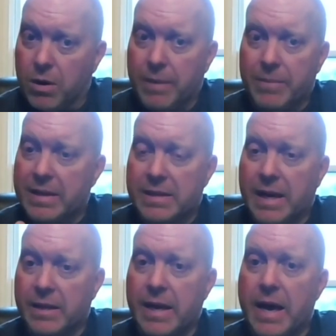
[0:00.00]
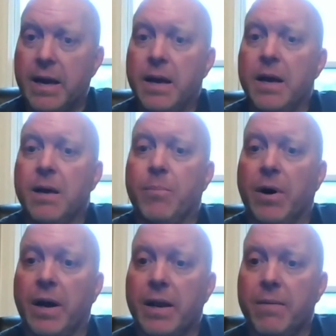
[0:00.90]
I'm not saying that,
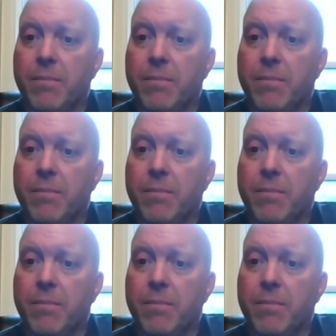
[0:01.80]
but